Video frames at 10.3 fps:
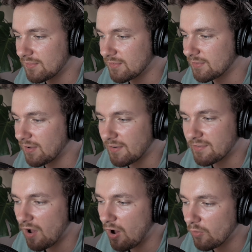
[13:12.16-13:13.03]

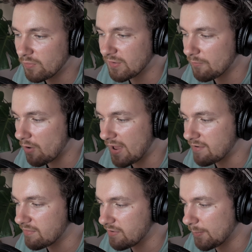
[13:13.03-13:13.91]
Such a wholesome
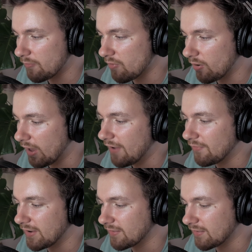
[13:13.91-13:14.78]
relationship in real
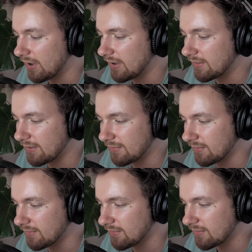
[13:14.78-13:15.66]
life that it's like, this
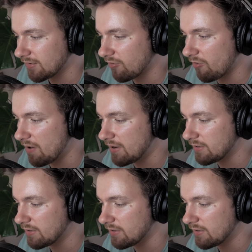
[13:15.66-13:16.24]
is great.